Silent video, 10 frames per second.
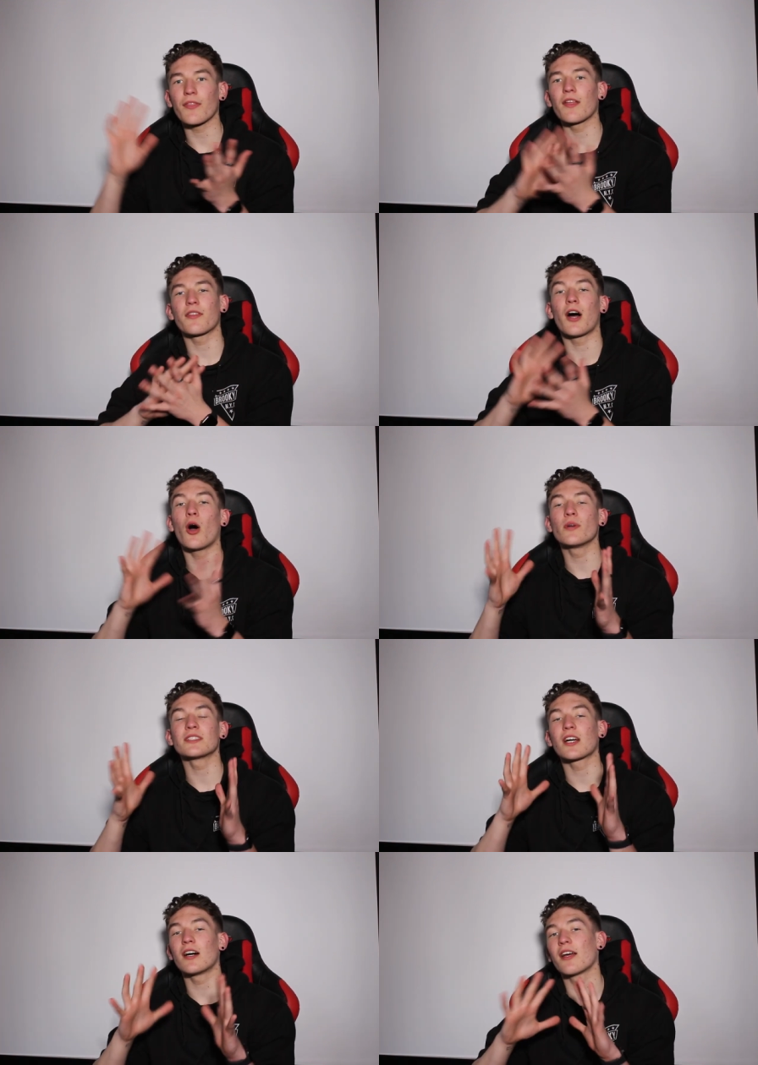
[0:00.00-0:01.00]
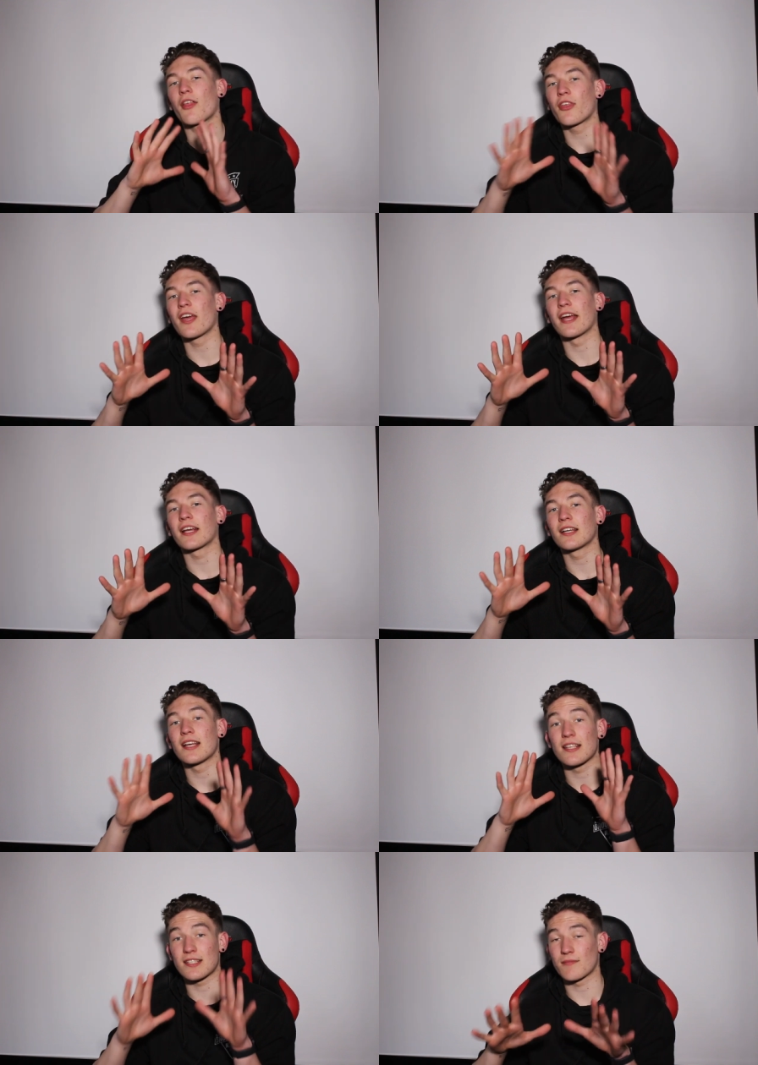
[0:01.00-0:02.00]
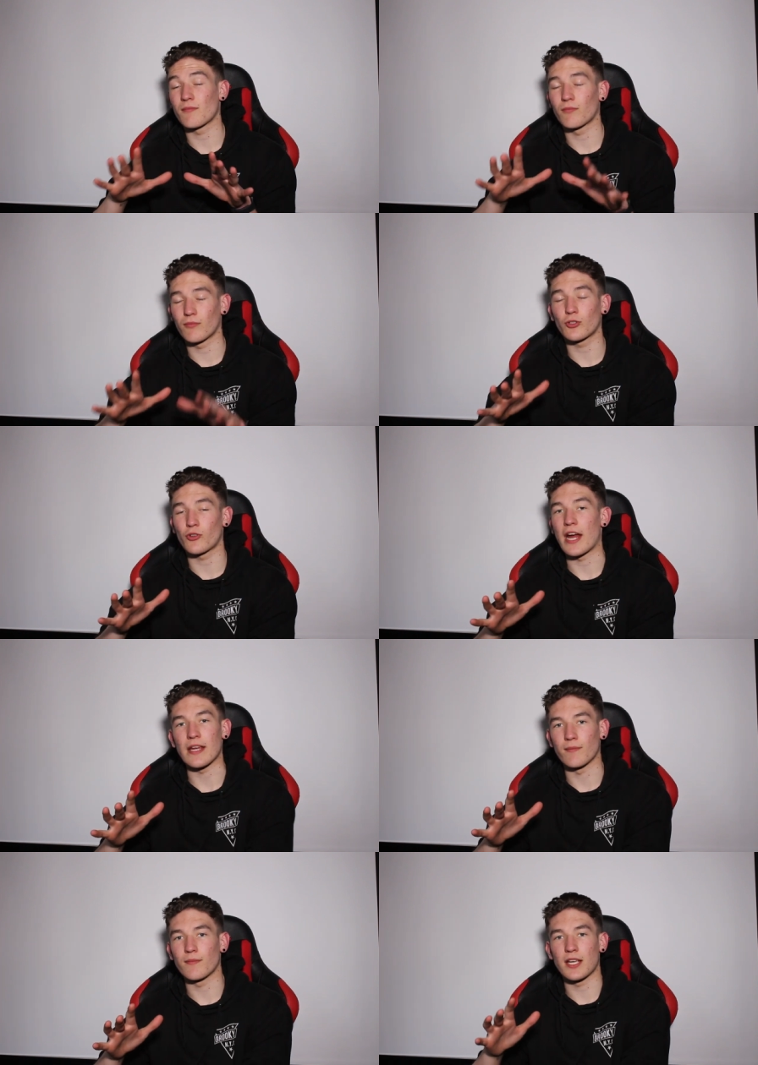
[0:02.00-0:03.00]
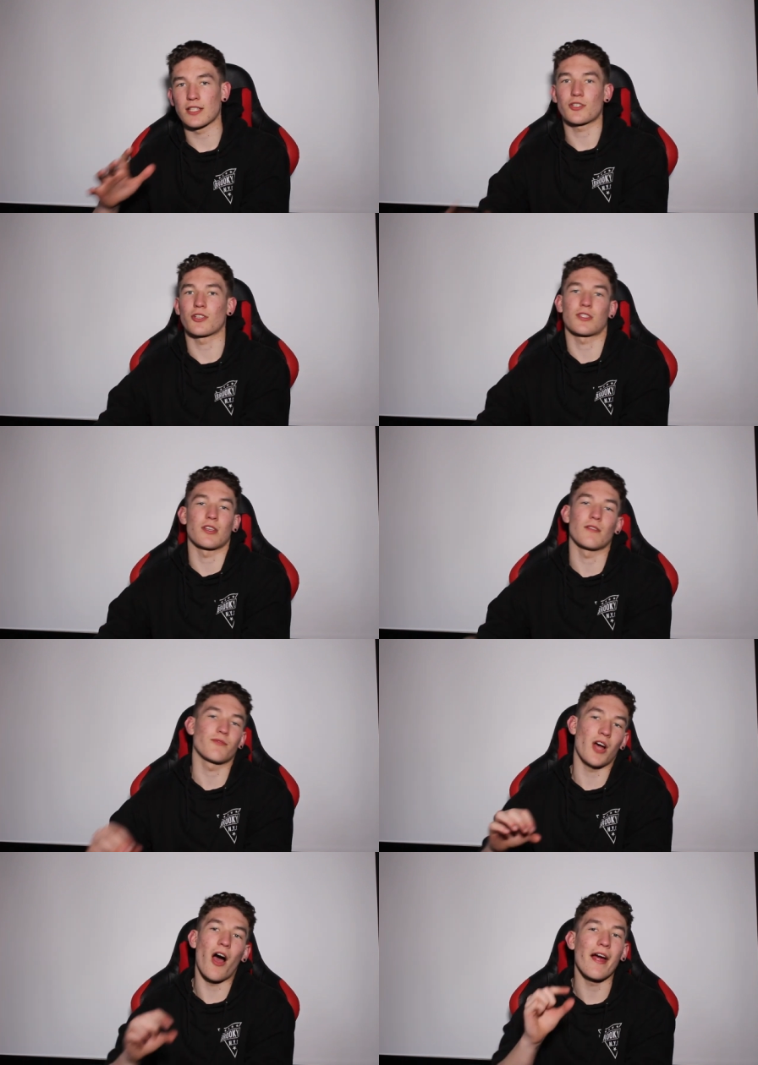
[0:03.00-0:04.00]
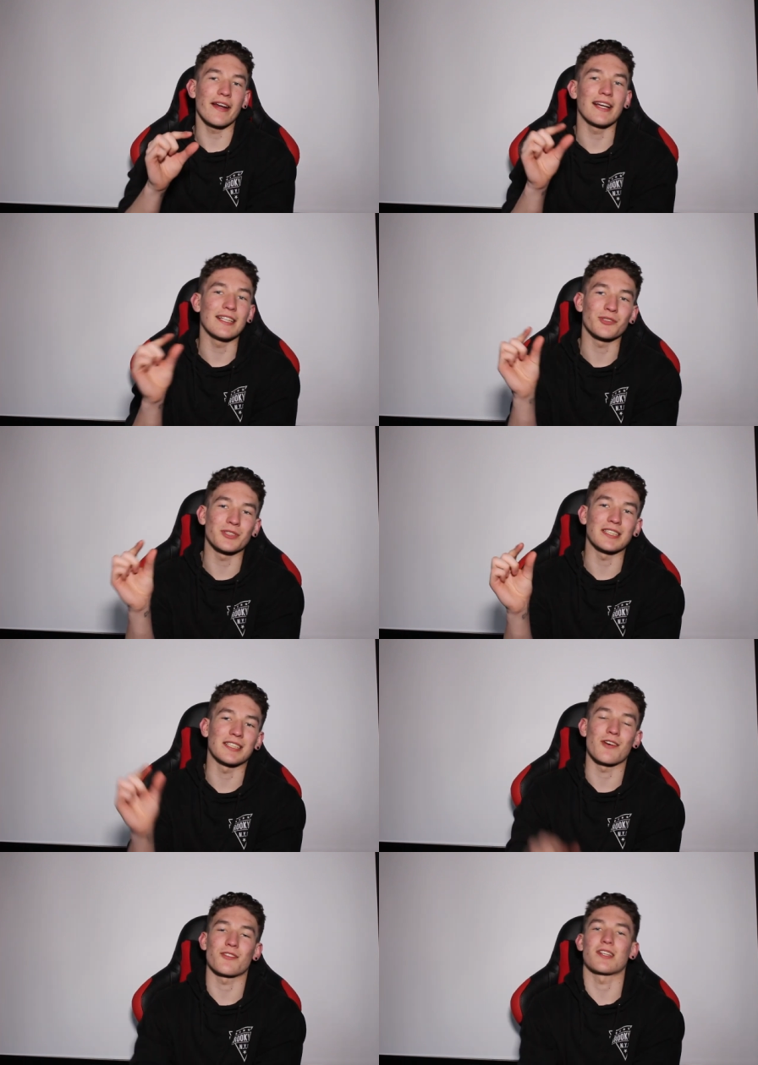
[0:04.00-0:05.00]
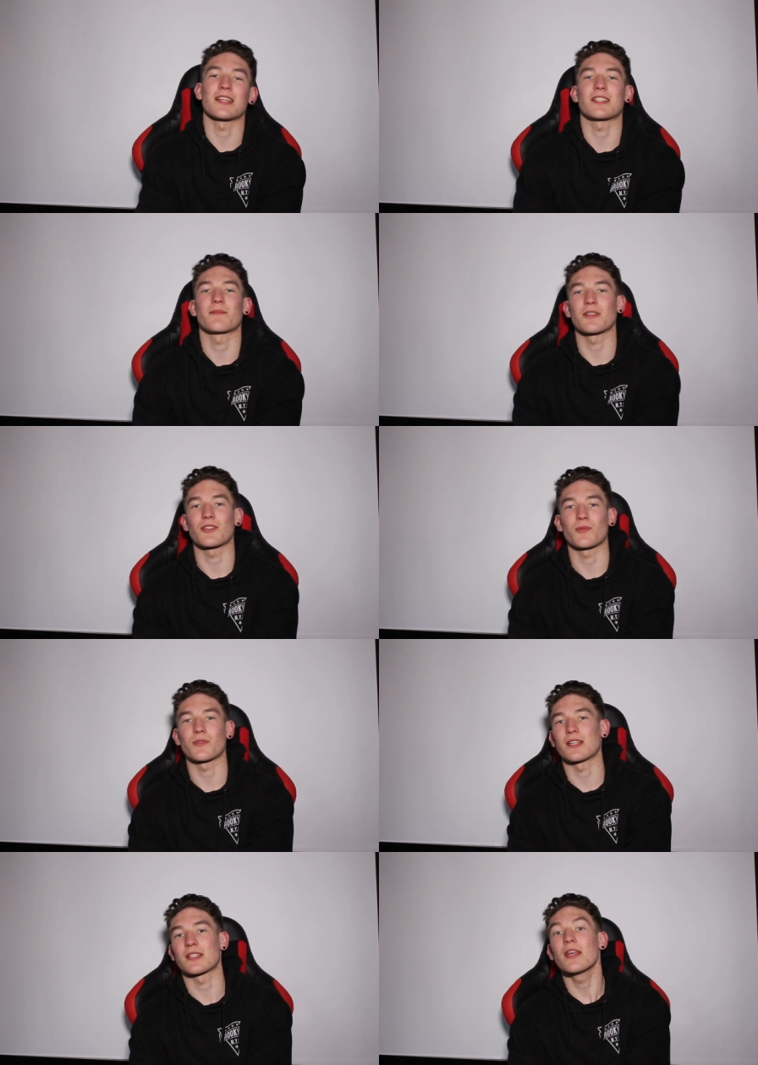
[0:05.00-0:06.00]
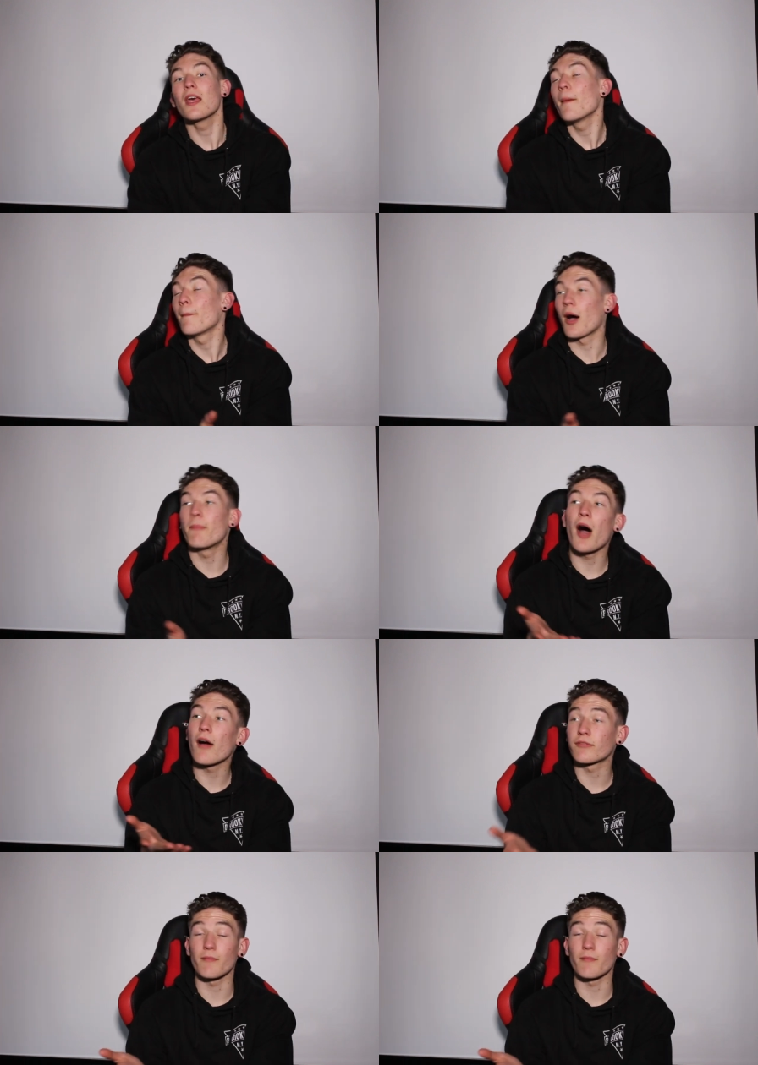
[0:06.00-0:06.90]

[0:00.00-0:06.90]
the the whole entire thing is great. It's just the tiny little details that need to be sorted. But apart